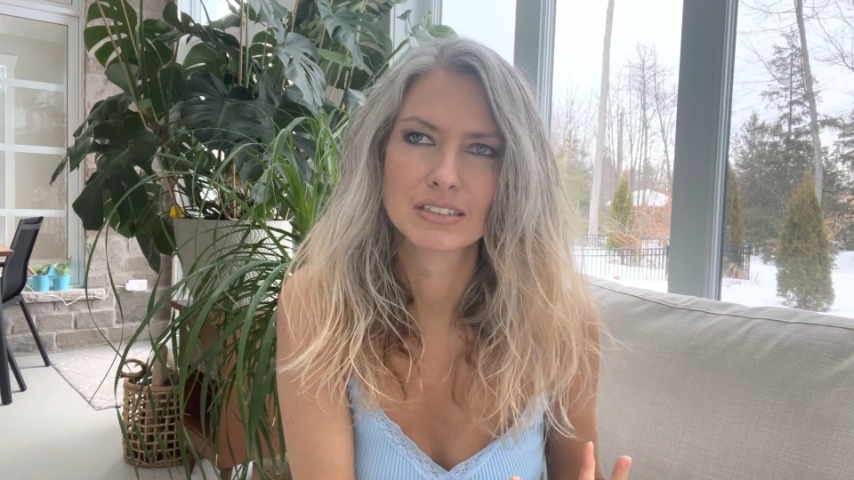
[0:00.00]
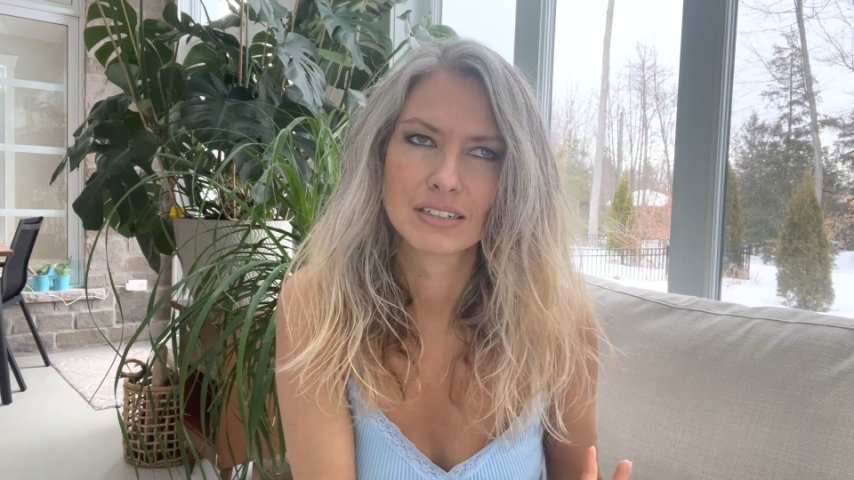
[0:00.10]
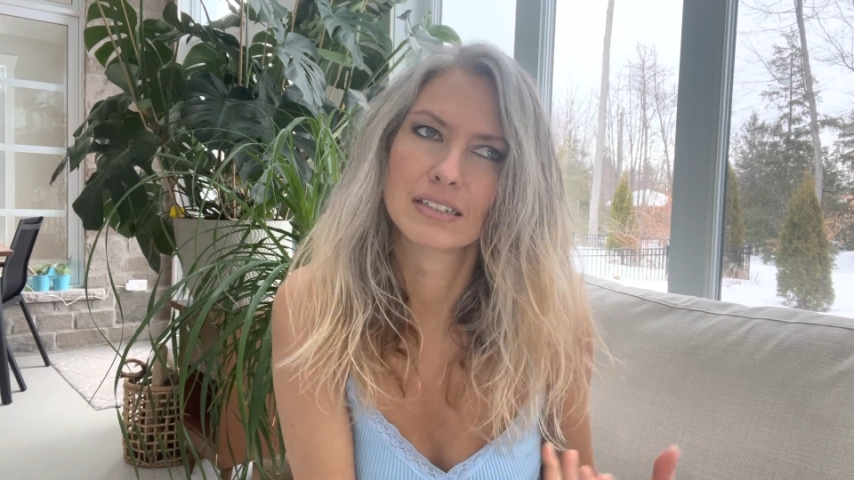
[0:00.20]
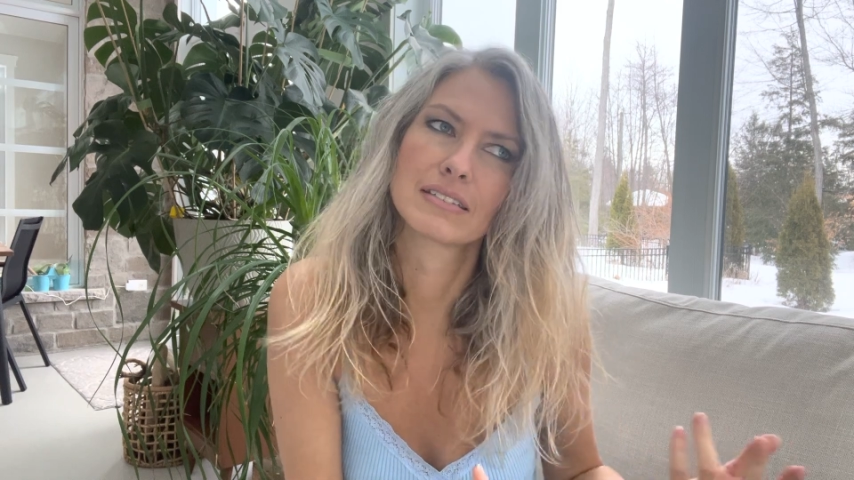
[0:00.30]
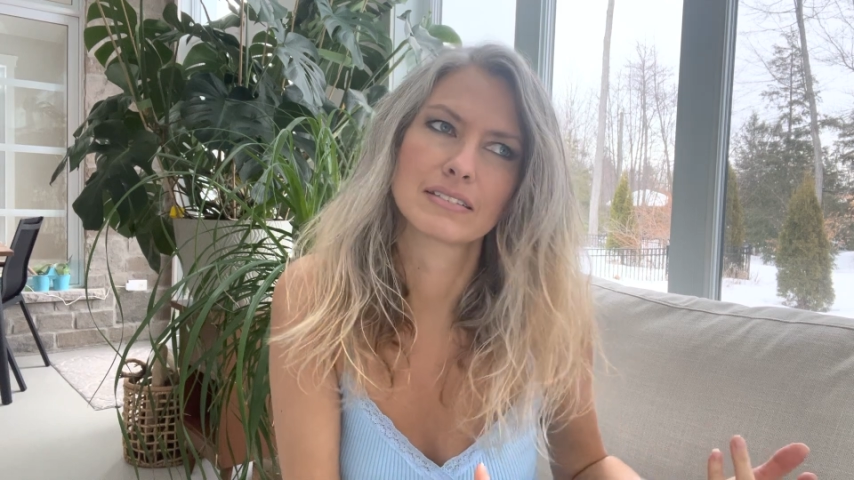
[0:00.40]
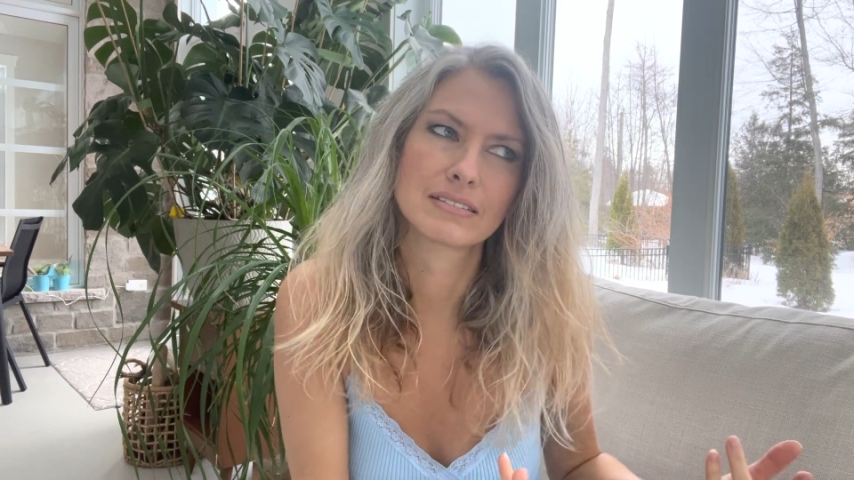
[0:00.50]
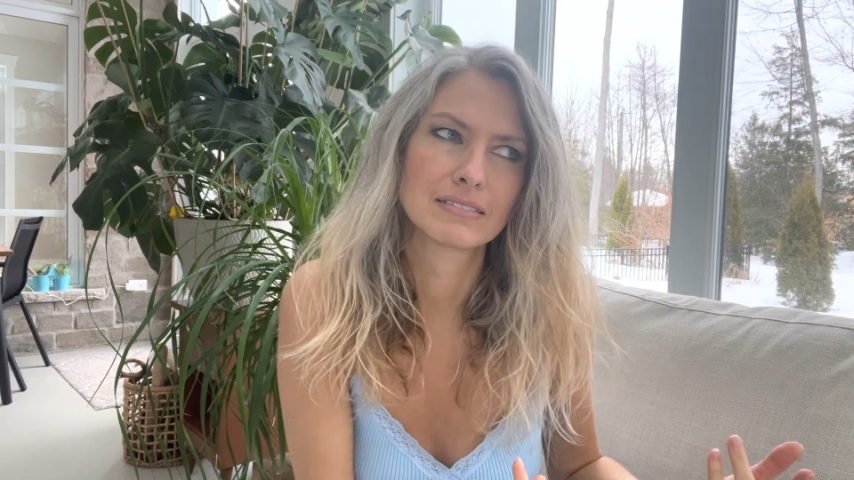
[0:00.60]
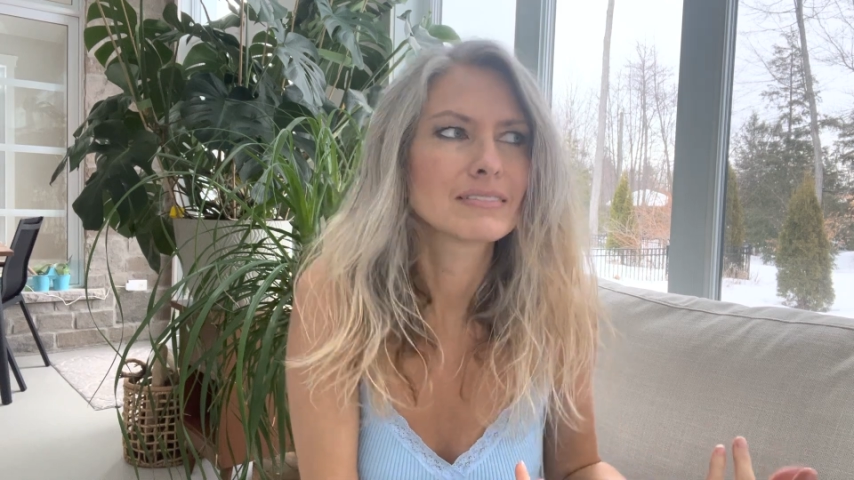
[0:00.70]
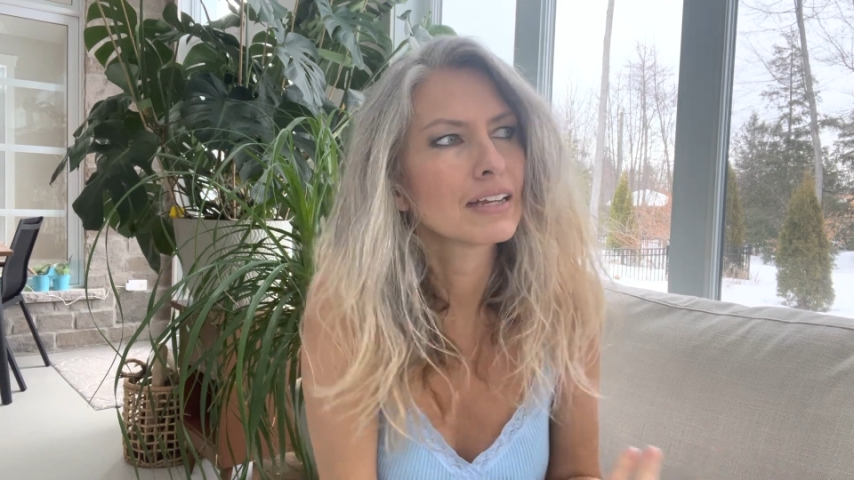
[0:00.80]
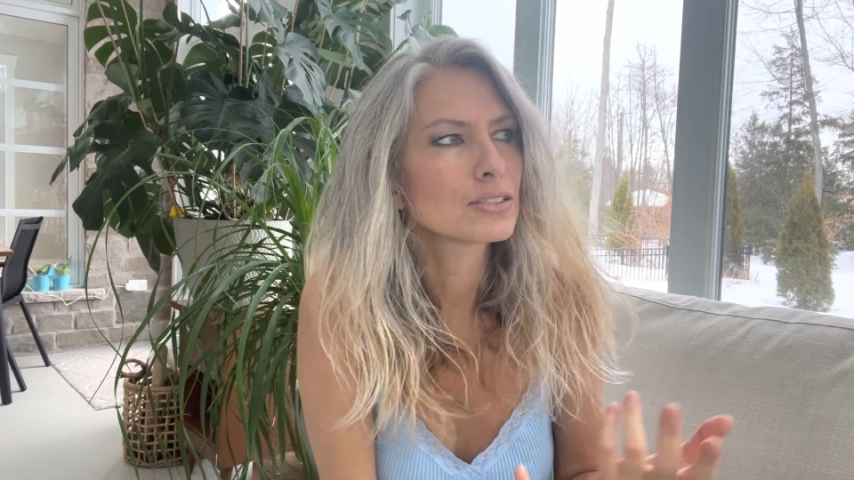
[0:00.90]
I guess
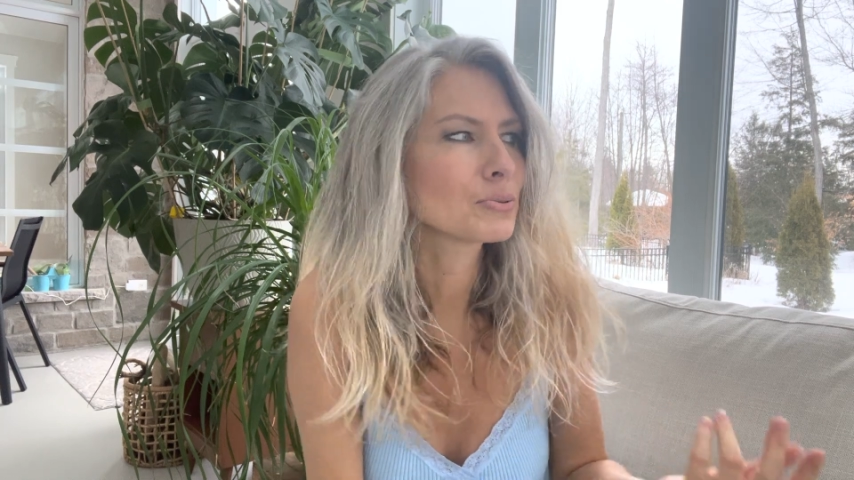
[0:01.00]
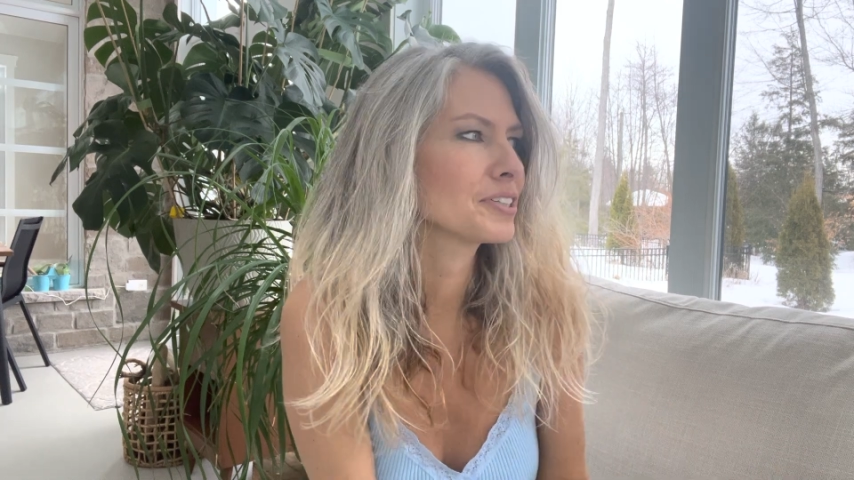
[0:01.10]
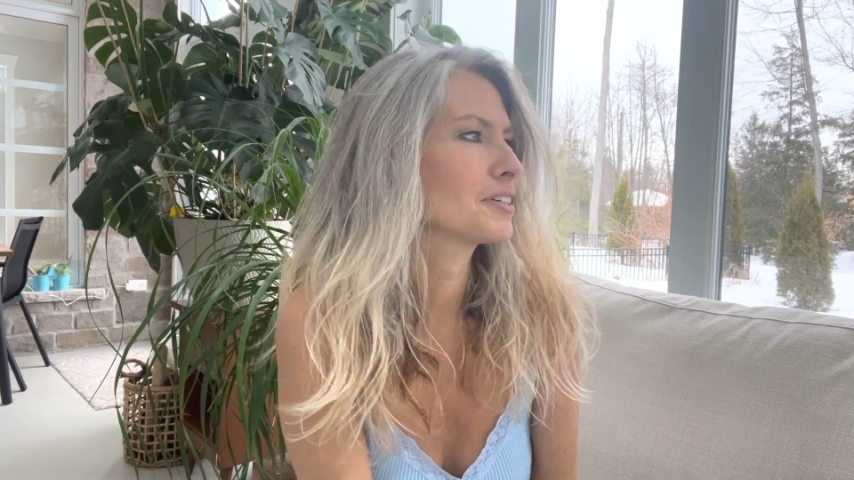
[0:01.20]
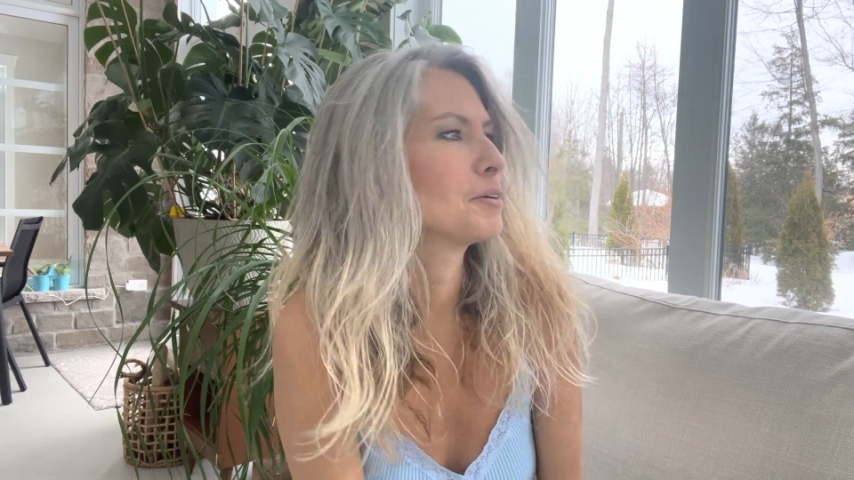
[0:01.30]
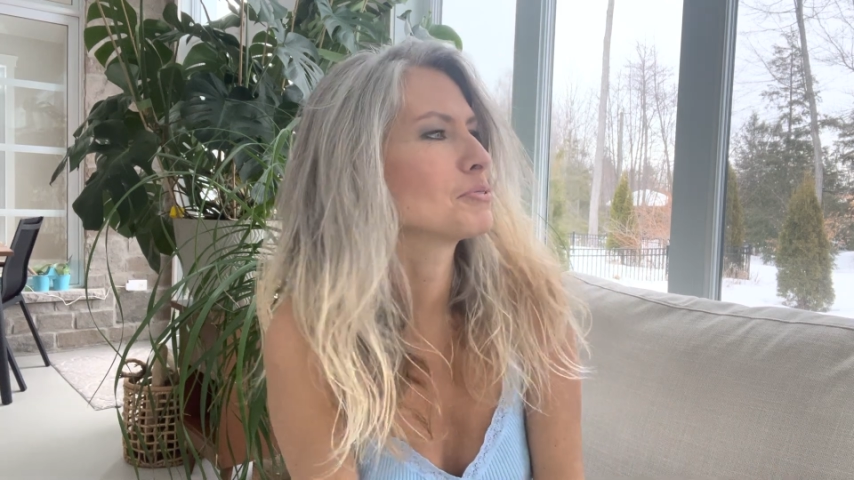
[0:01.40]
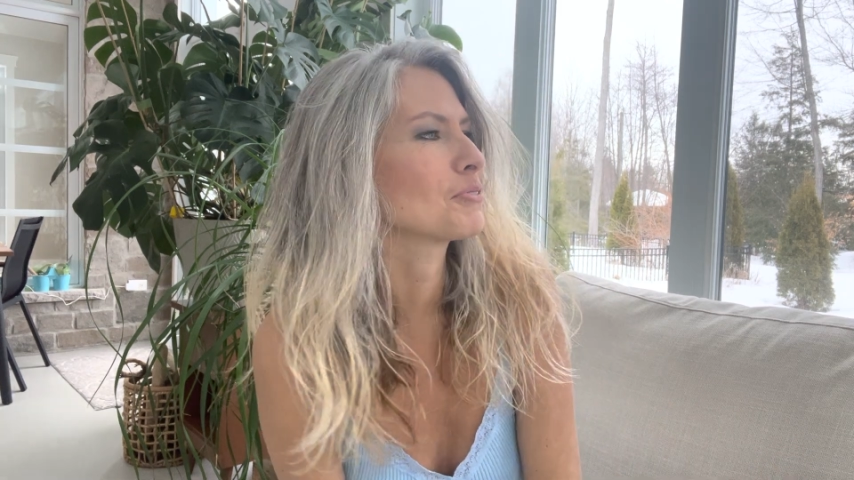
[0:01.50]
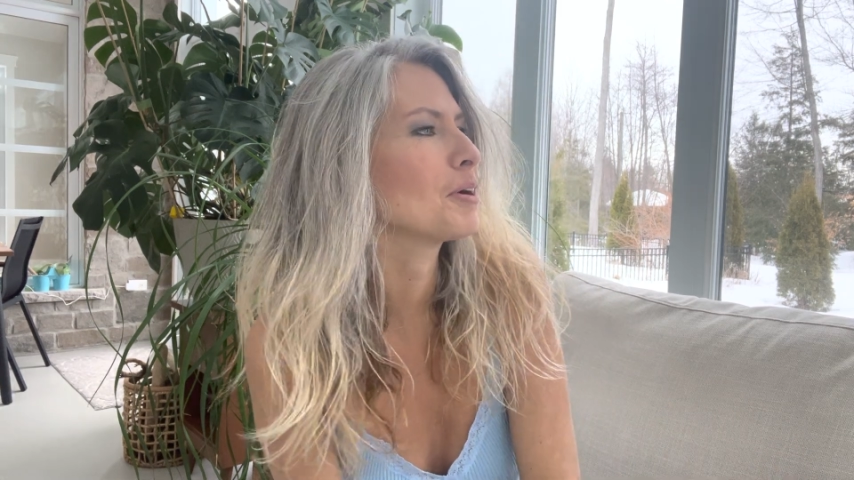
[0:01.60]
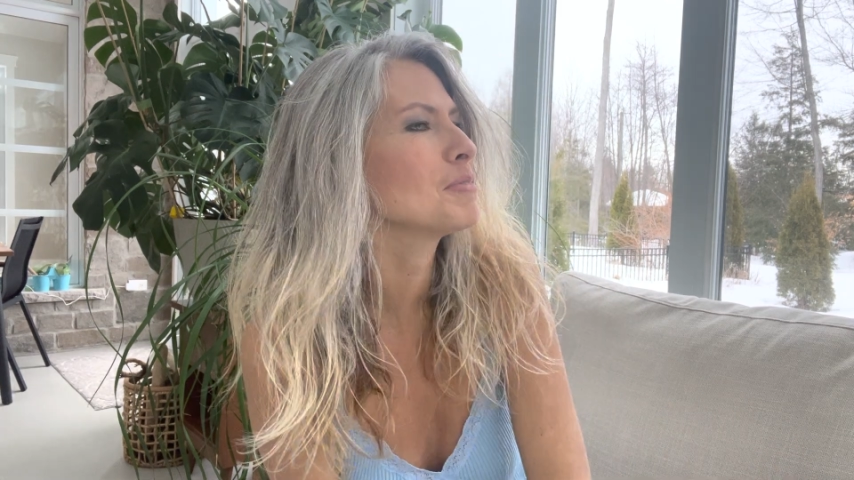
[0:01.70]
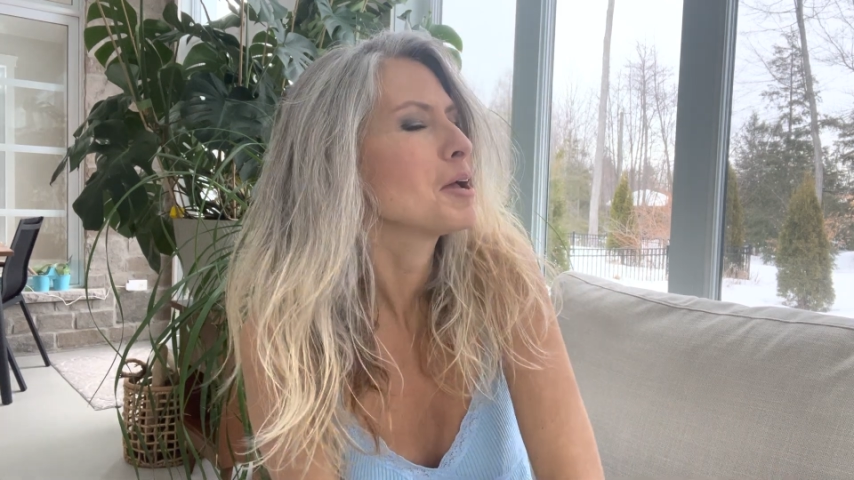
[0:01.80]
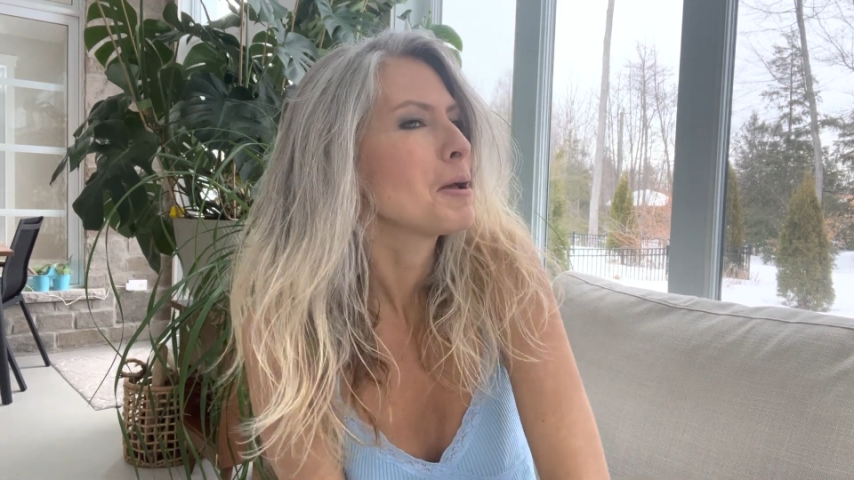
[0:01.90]
that's where it comes
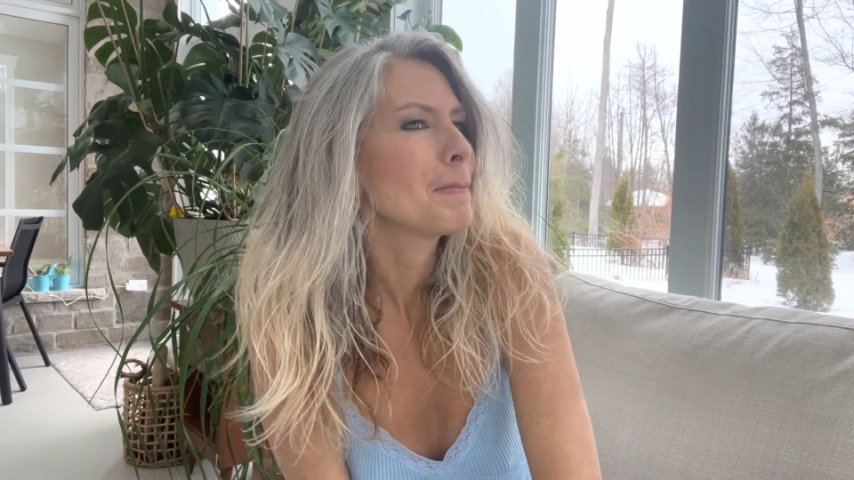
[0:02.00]
from.